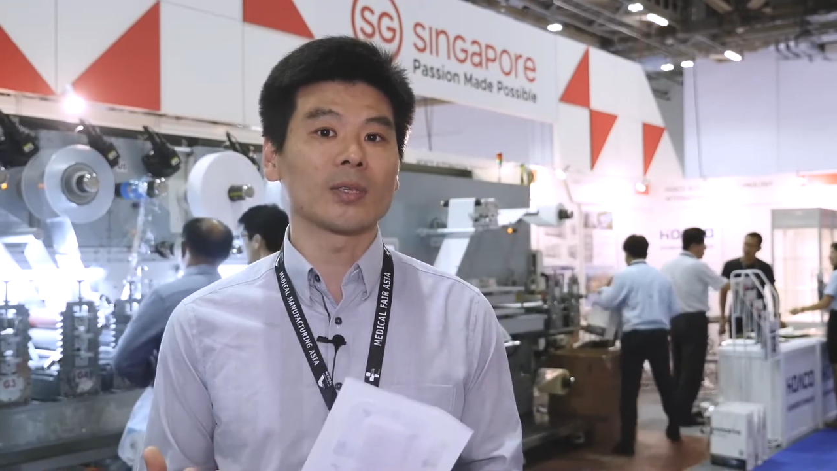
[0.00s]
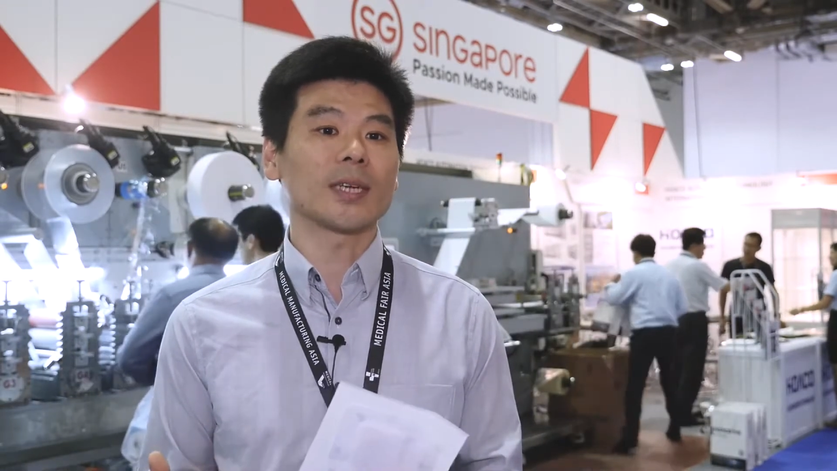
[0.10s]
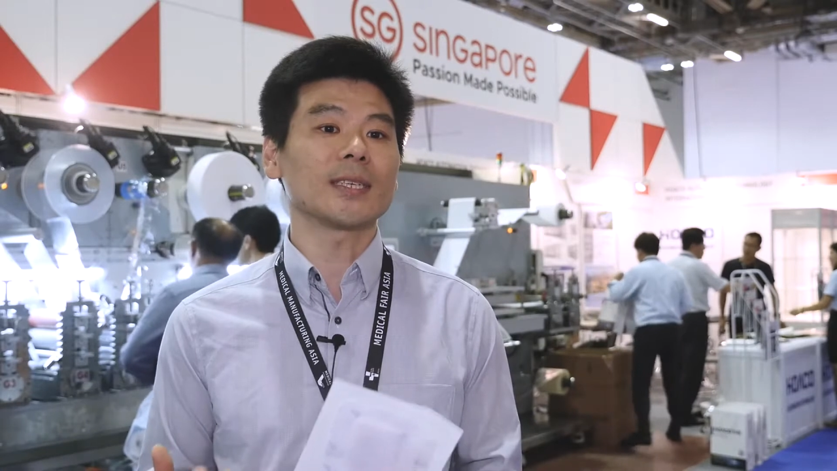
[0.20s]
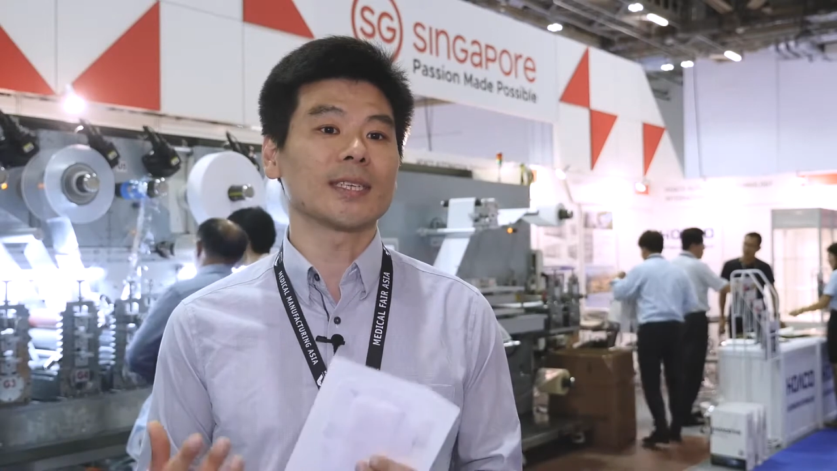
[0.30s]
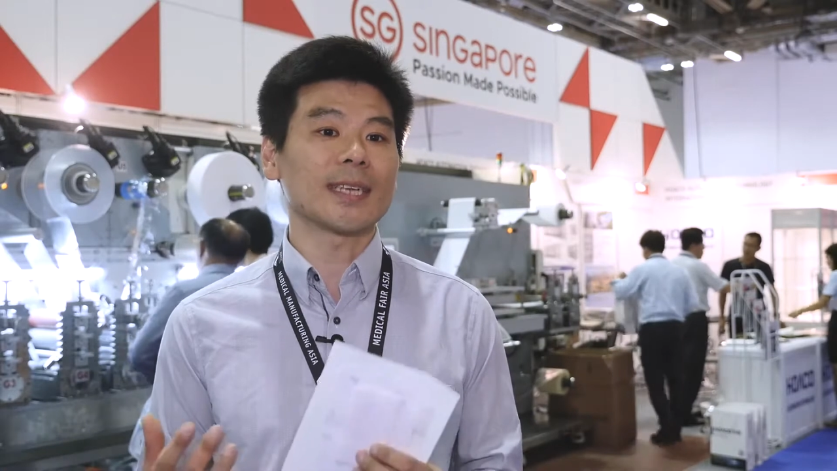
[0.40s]

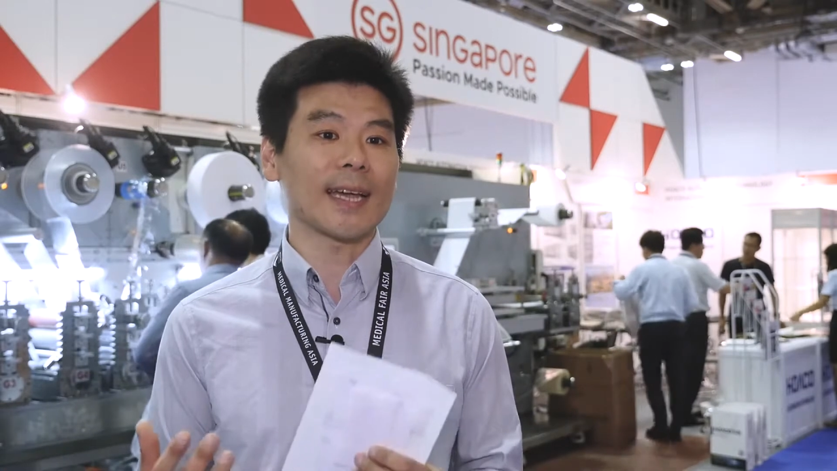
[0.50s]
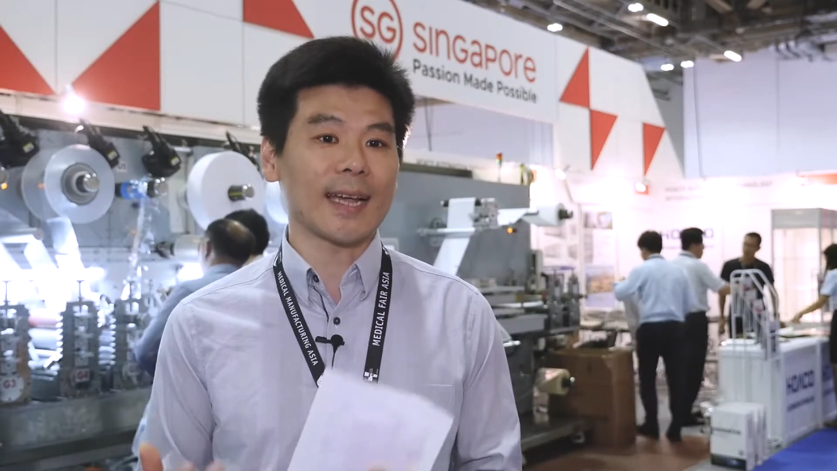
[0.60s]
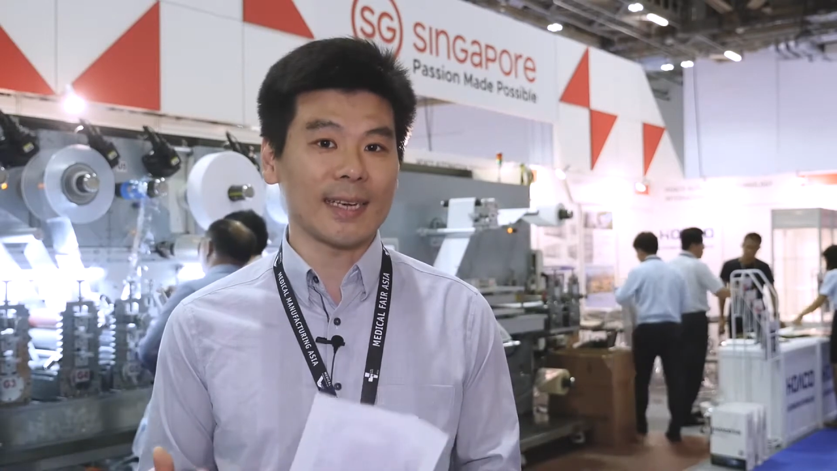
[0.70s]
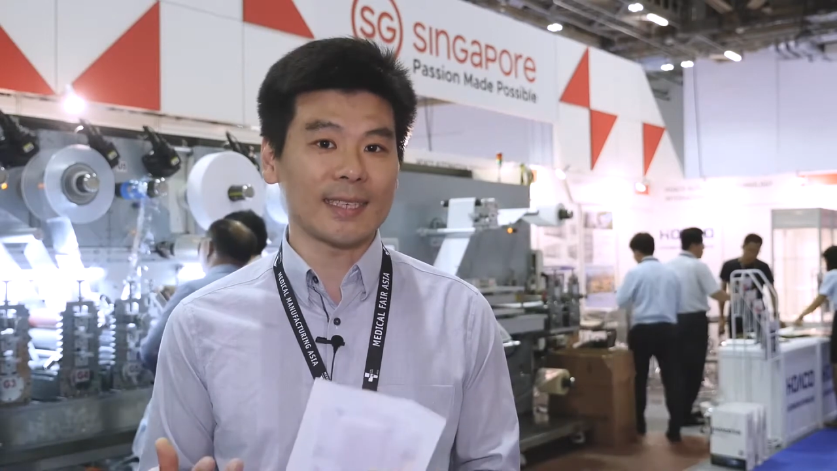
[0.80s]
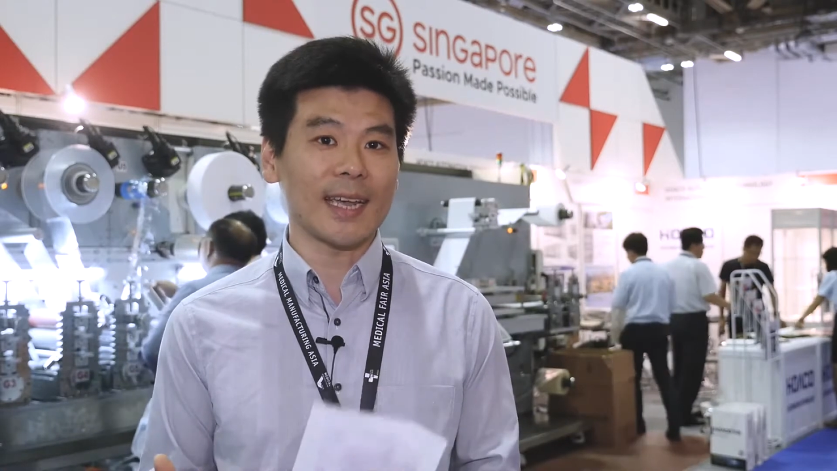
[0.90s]
such a
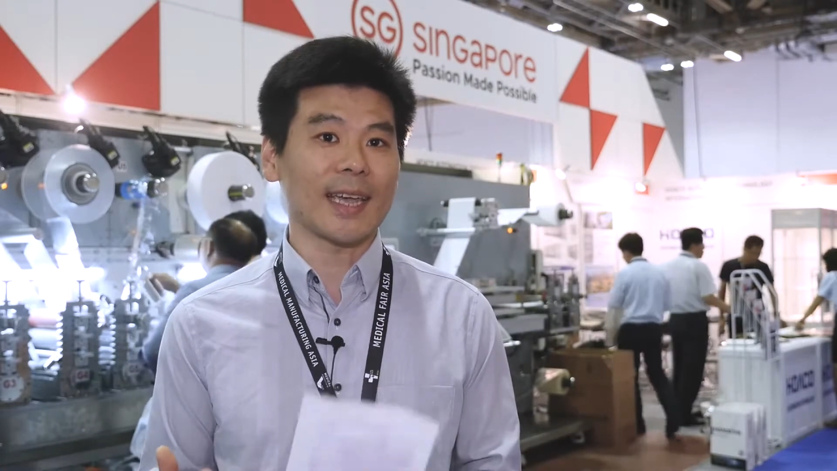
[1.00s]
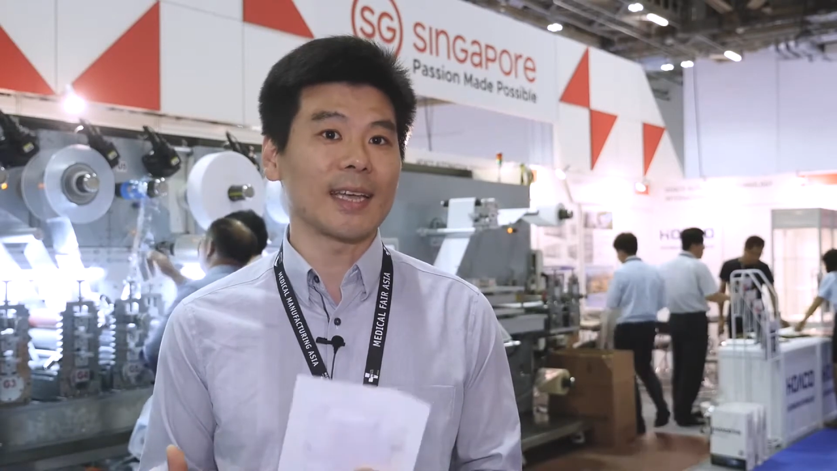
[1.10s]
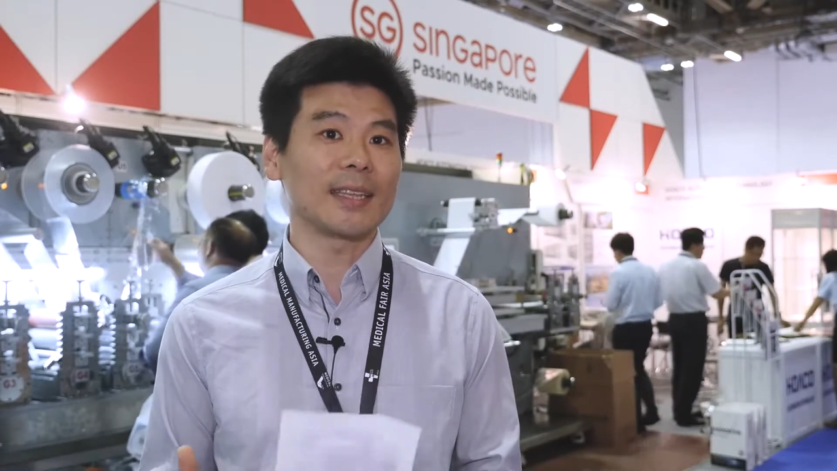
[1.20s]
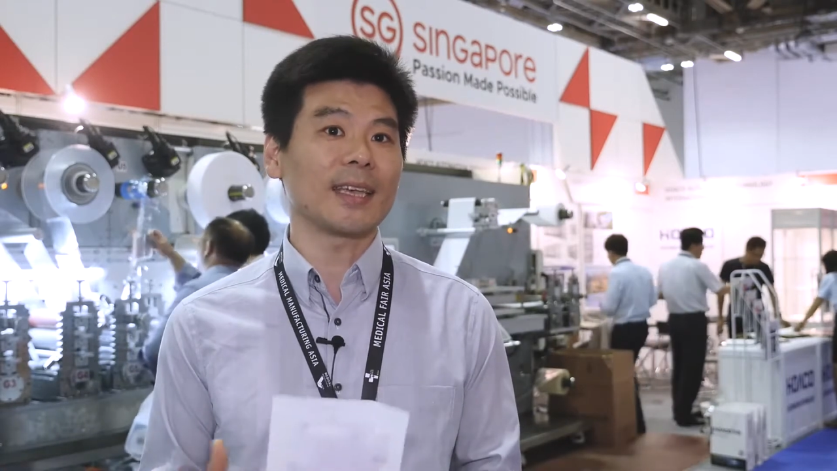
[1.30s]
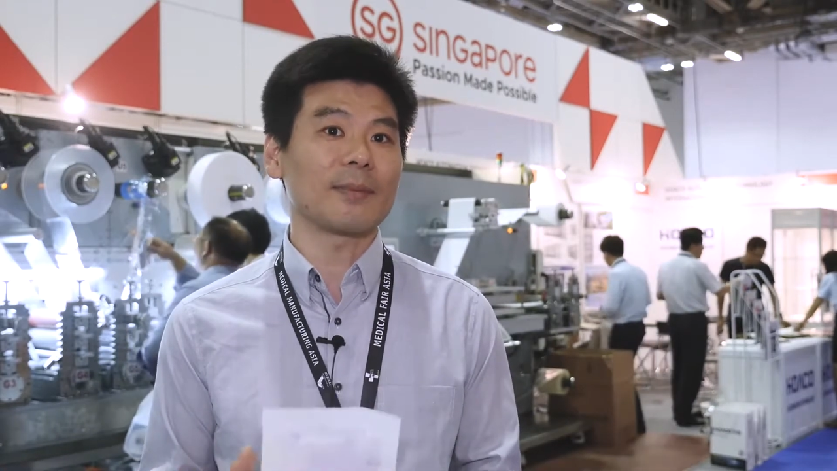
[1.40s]

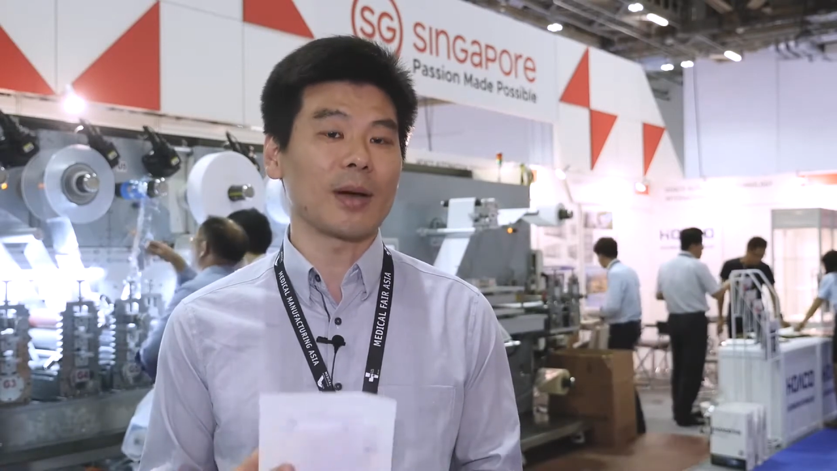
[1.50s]
gigantic